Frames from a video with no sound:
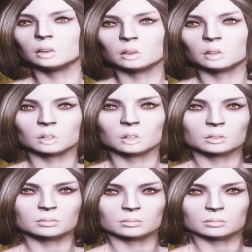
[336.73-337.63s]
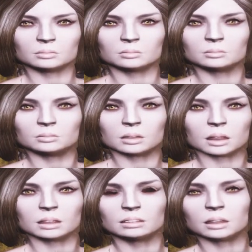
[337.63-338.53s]
Oh,
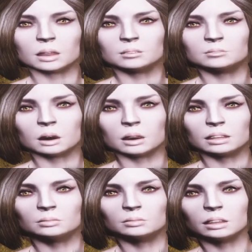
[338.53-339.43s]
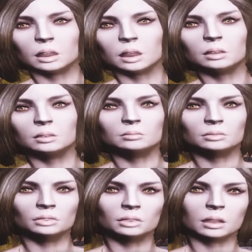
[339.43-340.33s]
I have an idea.
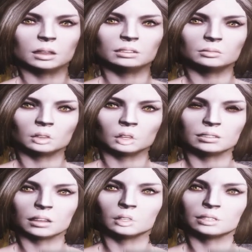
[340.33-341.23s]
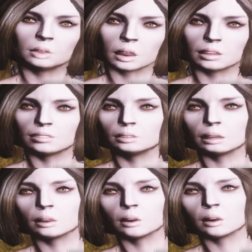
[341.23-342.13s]
Why don't you
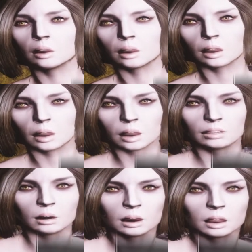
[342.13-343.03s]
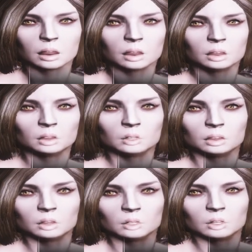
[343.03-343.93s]
just kill Alina?
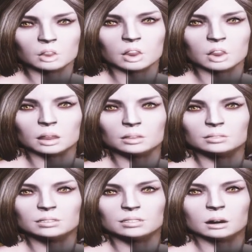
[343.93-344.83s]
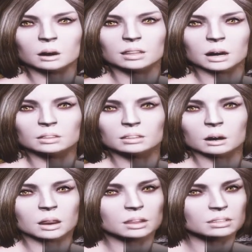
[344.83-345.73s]
Oh, oh no, that's not
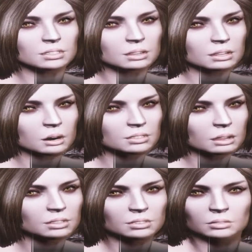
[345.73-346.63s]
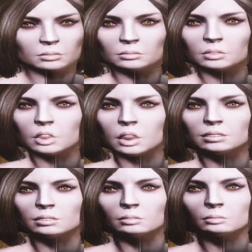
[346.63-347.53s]
really nice, isn't it?
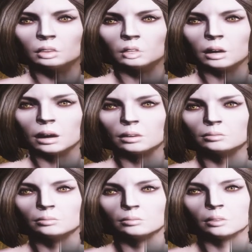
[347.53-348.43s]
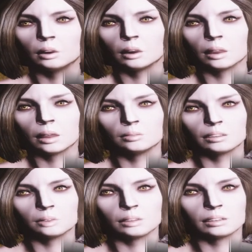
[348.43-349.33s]
That poor beautiful
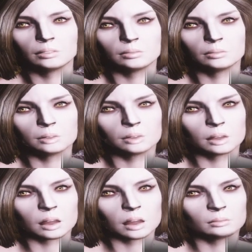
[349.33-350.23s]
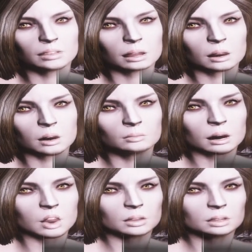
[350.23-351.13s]
lady, she, she should be
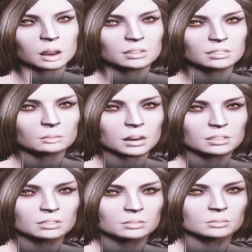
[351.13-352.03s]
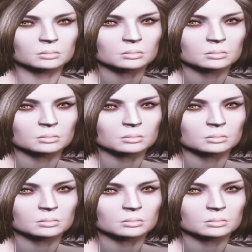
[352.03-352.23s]
helping the customers.